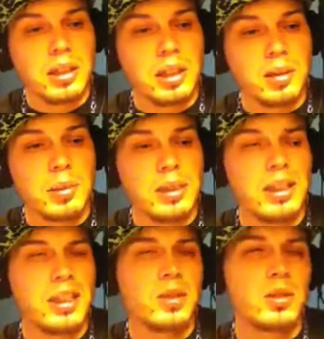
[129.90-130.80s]
mean,
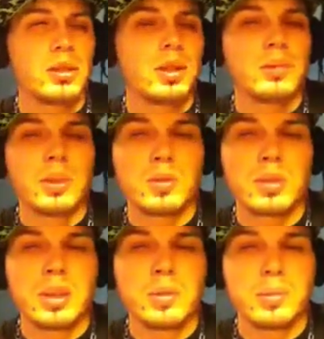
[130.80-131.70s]
they knew something
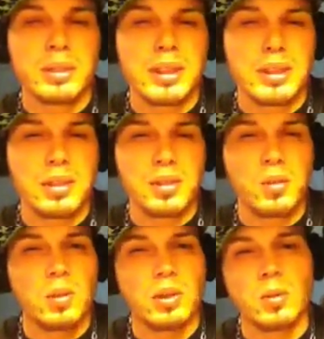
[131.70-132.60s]
was up, but they didn't know
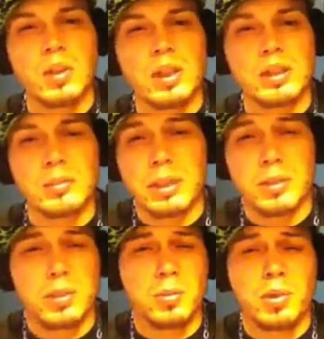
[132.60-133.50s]
what it was. I mean, I
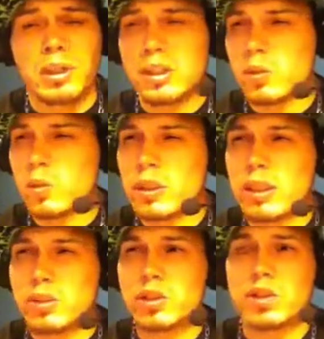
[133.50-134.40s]
was smoking a little weed,
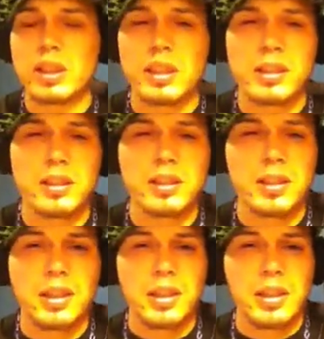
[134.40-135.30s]
I was drinking,
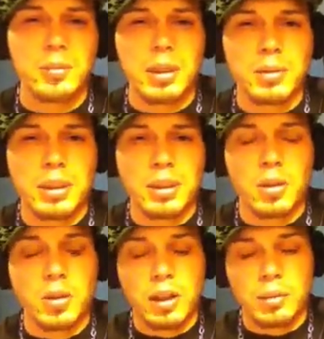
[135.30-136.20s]
maybe.
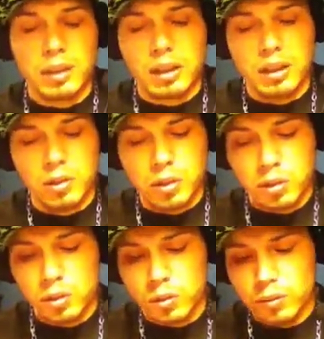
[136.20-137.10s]
I mean, I used
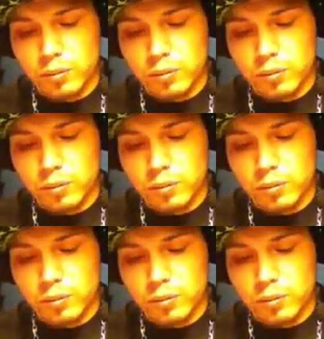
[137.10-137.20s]
to